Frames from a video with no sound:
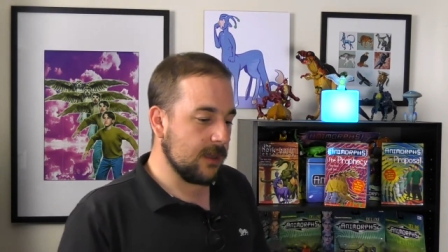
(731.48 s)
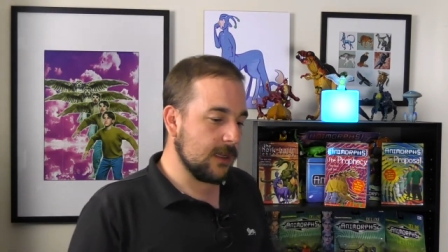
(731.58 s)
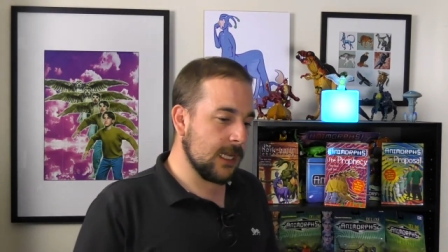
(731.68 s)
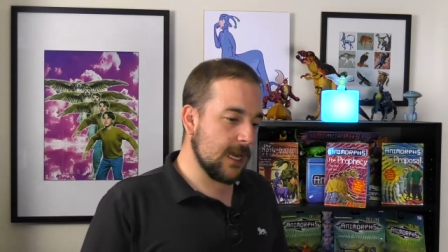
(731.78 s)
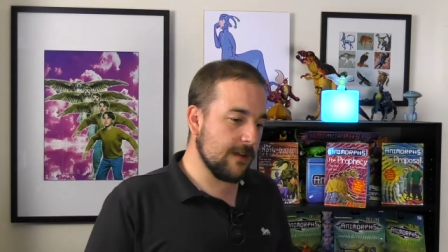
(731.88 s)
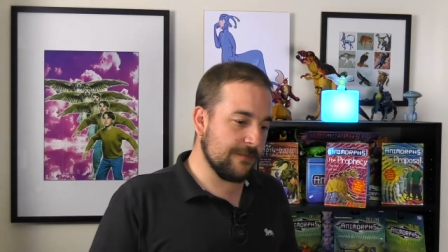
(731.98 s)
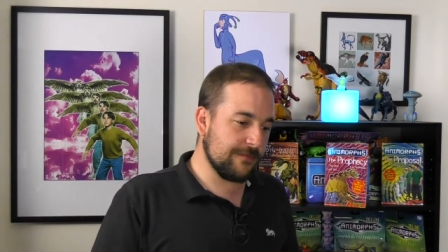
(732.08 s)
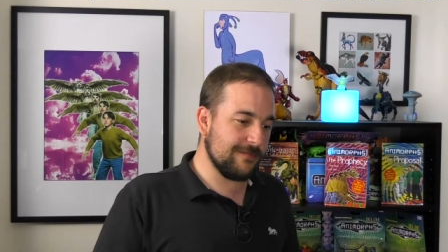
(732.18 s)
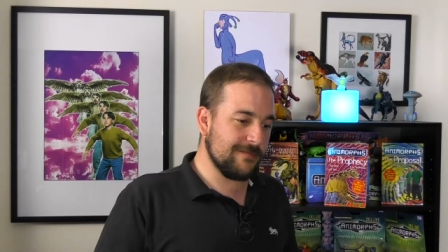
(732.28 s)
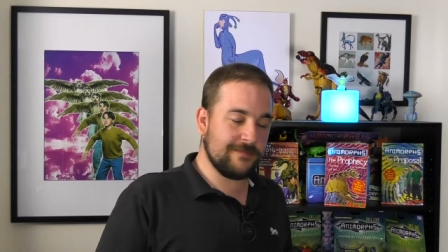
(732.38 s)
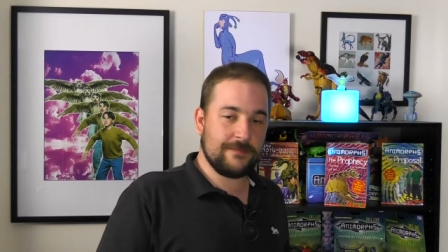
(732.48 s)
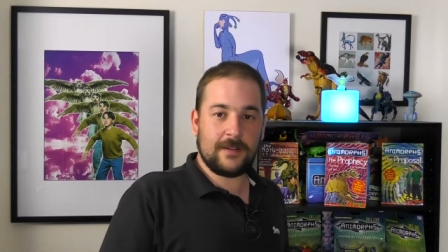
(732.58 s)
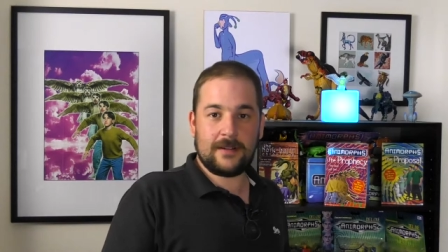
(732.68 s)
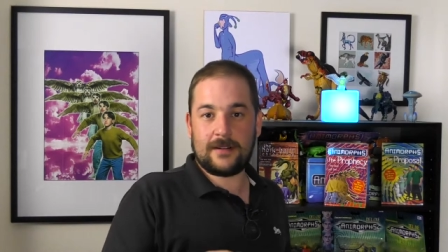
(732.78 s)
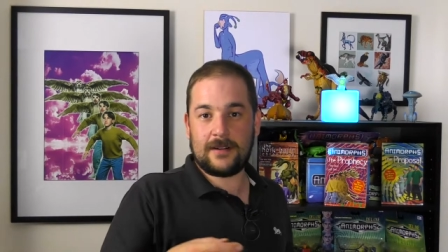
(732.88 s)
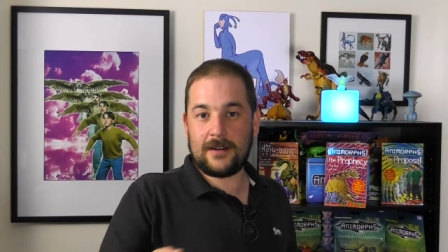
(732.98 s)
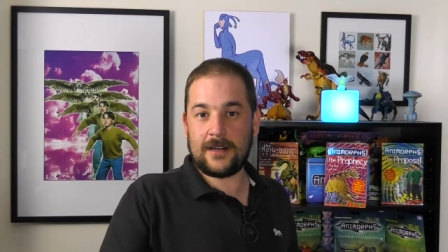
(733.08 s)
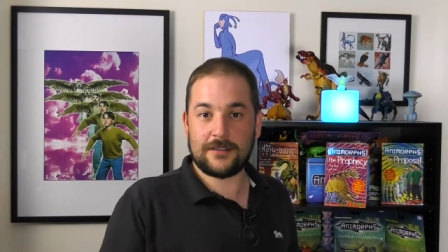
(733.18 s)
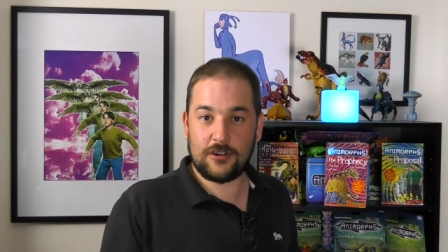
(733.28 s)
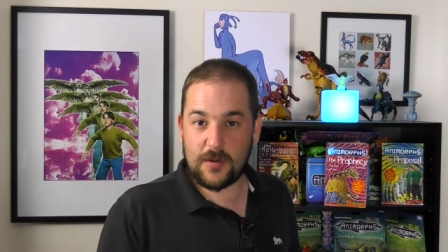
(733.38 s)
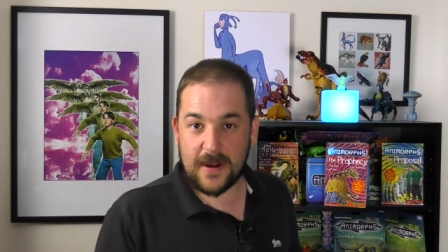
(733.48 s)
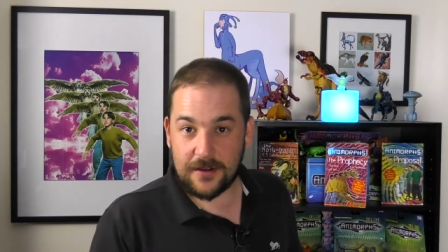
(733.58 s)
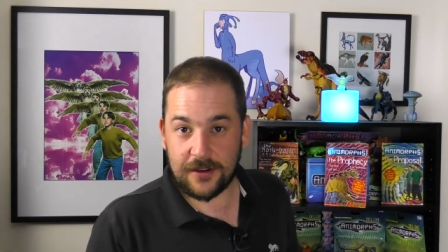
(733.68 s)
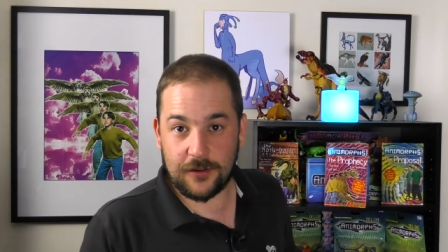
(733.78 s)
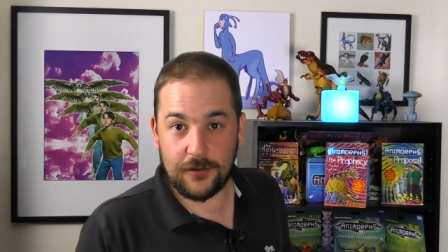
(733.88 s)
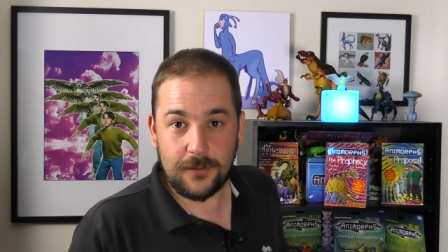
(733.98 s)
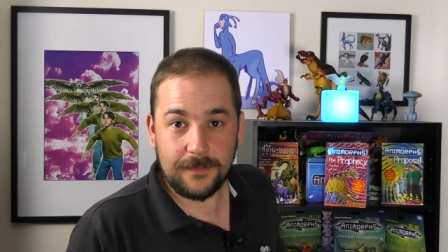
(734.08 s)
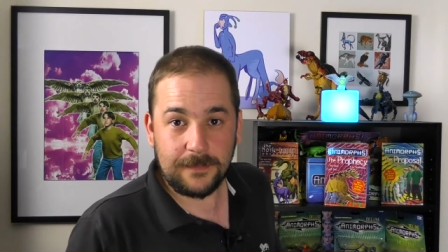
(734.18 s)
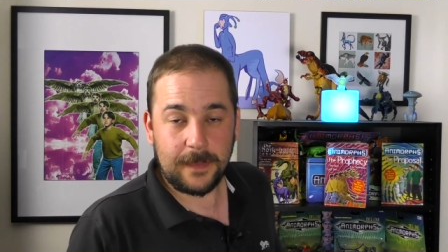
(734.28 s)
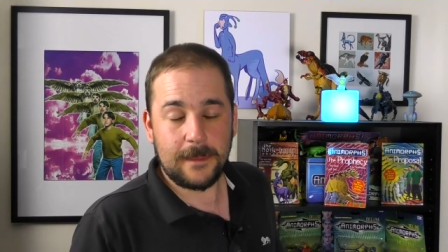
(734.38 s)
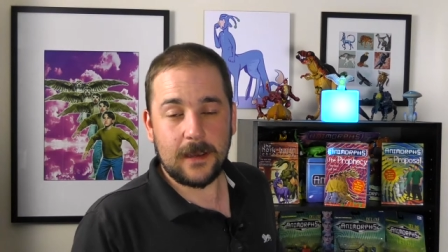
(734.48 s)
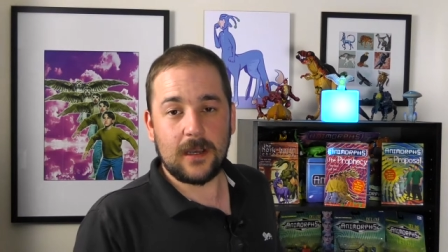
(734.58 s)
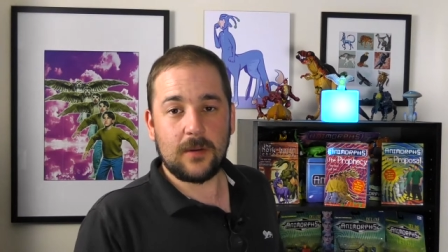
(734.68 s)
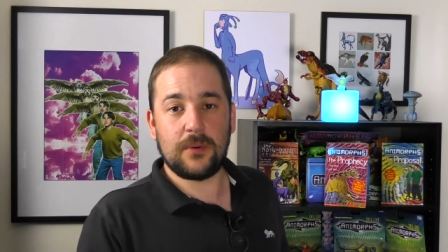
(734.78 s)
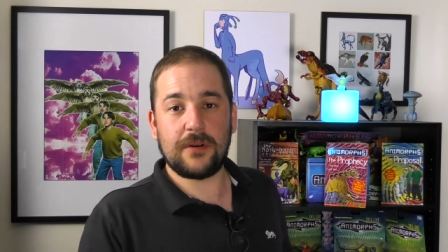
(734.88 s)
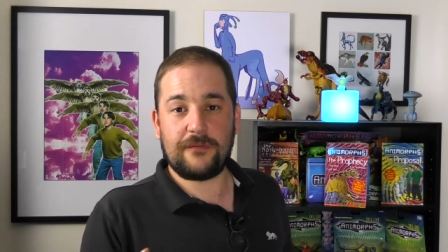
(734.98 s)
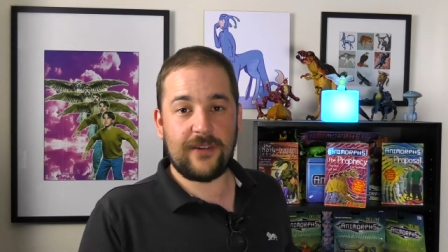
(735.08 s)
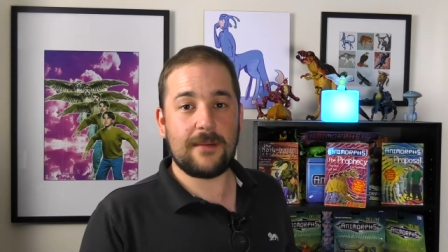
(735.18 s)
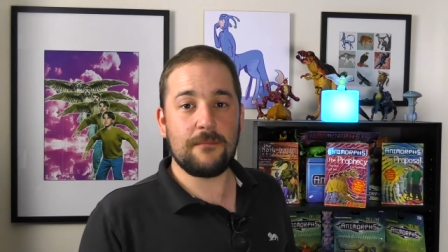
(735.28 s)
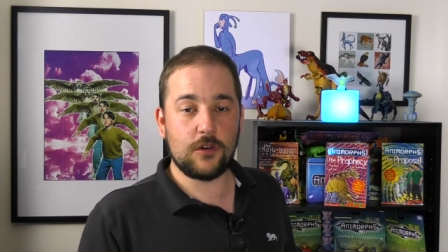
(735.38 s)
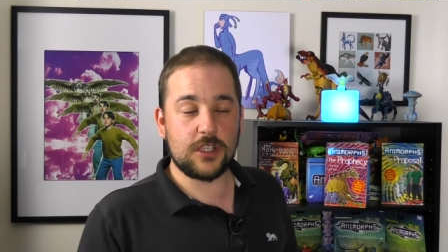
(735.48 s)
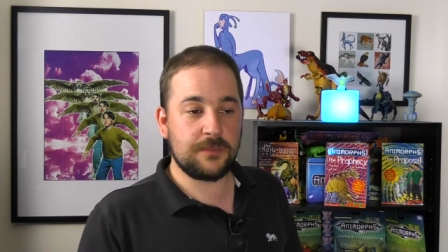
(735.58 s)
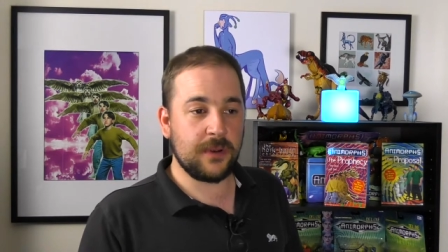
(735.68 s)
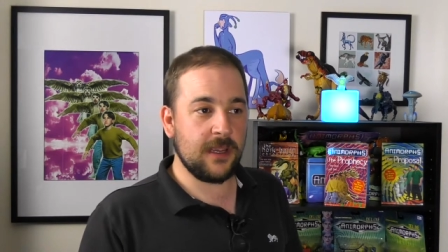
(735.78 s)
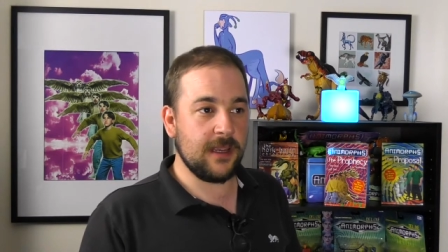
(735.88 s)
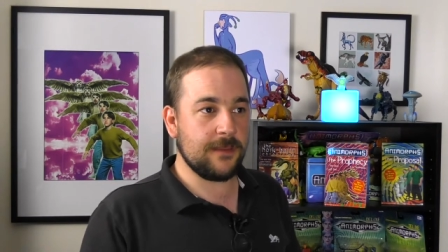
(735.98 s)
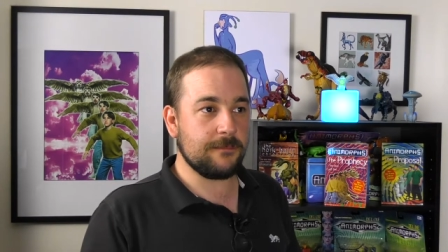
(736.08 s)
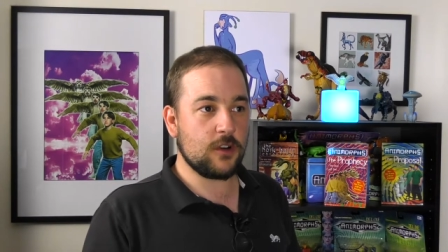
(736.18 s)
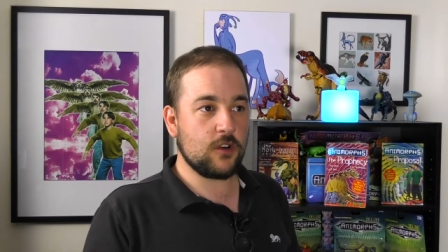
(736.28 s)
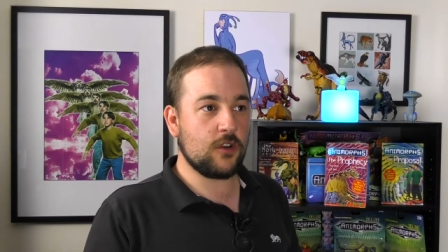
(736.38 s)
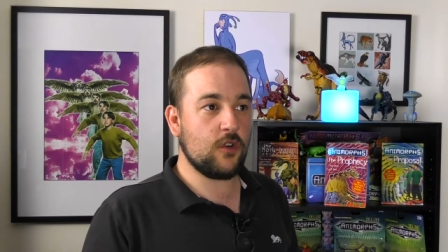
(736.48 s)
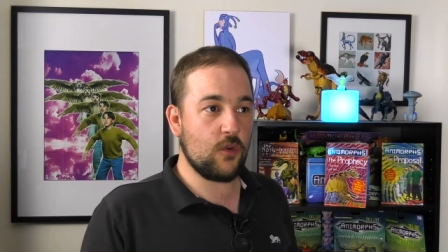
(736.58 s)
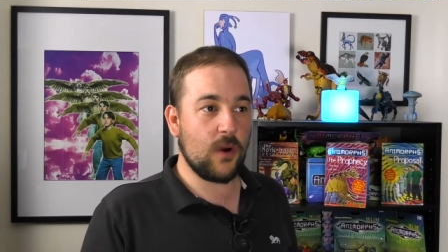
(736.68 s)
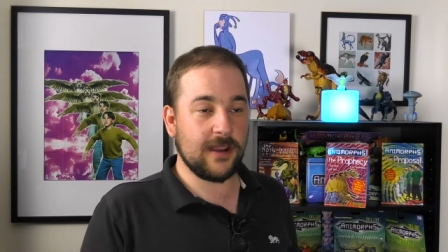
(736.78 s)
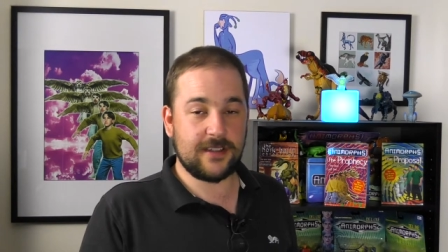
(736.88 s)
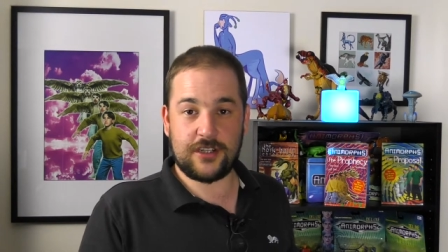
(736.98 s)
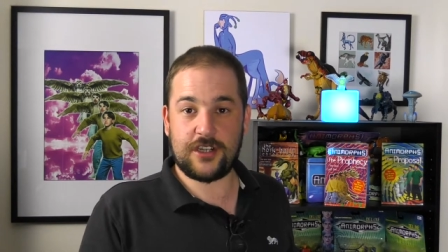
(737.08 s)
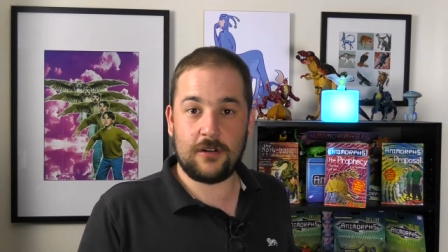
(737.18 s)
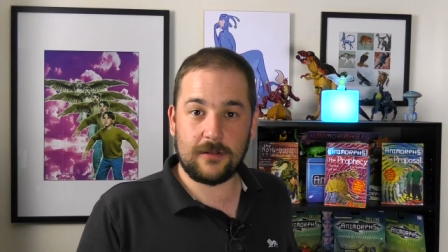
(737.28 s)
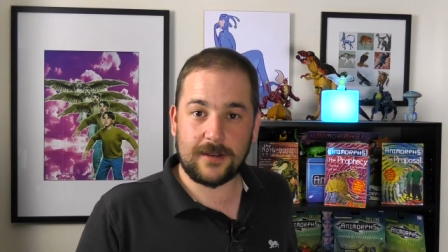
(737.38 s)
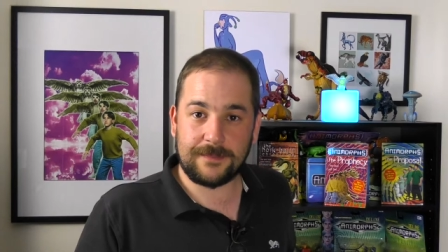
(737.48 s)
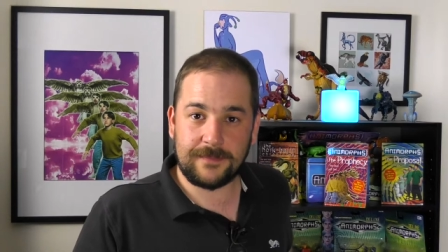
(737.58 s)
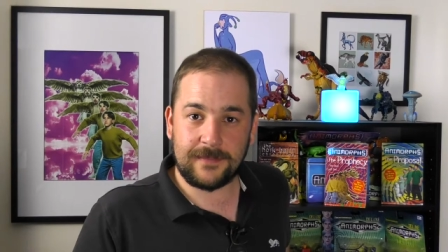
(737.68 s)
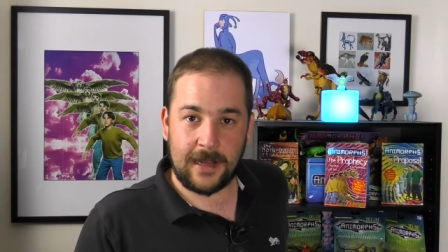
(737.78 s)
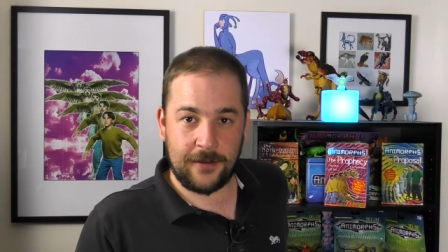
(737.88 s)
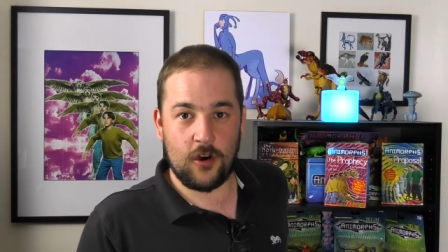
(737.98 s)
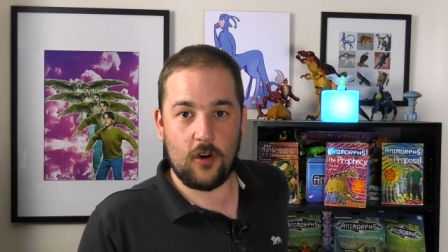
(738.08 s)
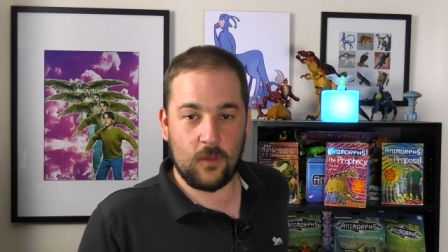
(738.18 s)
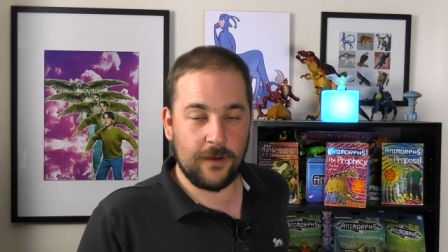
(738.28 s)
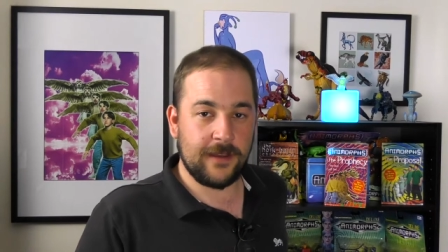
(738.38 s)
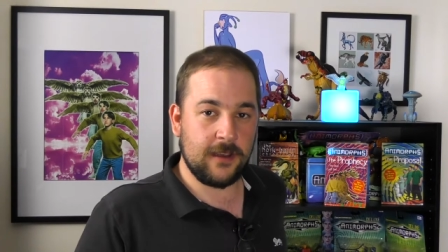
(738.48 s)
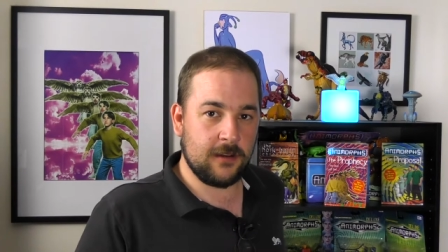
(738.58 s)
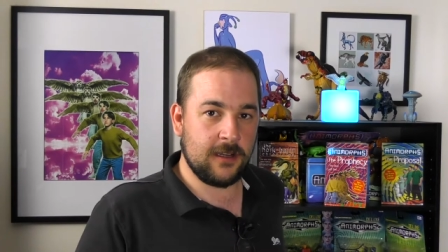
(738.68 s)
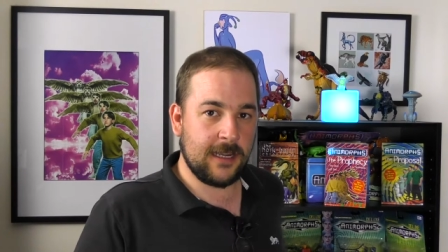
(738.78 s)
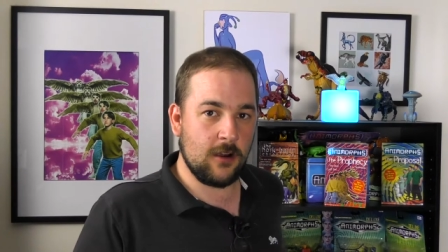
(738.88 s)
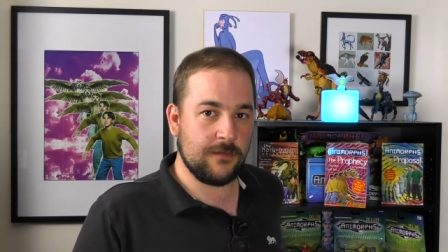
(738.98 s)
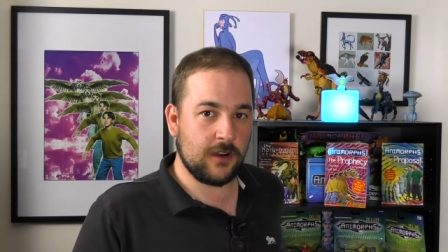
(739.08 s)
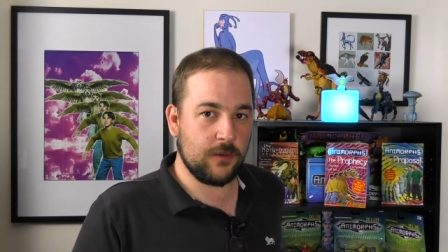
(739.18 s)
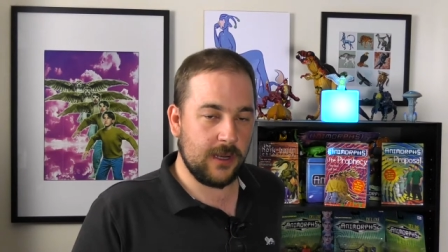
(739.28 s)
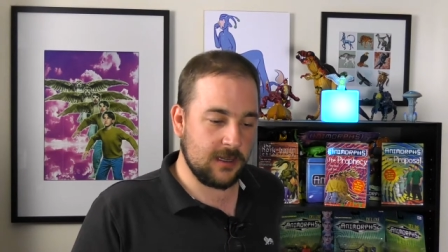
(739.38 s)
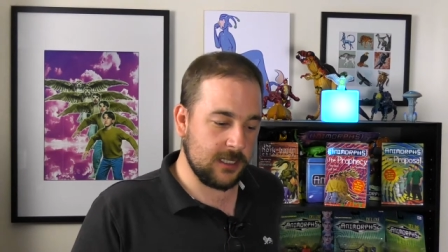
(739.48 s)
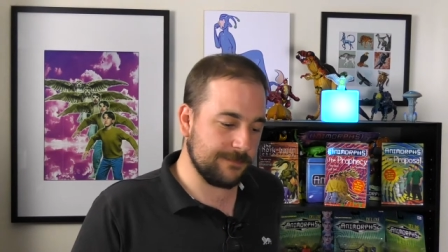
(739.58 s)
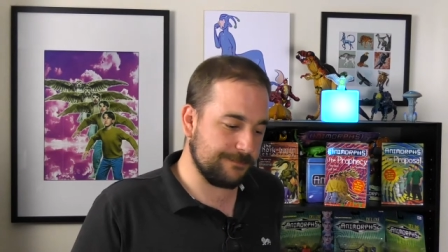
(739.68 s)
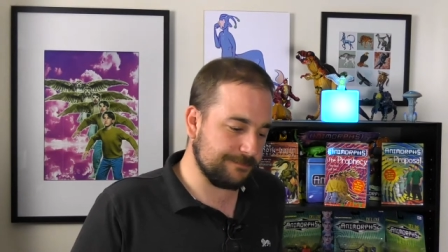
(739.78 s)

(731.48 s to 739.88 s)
Now, I don't know about you, but that must be quite a shock. And not one that you're going to get over quickly.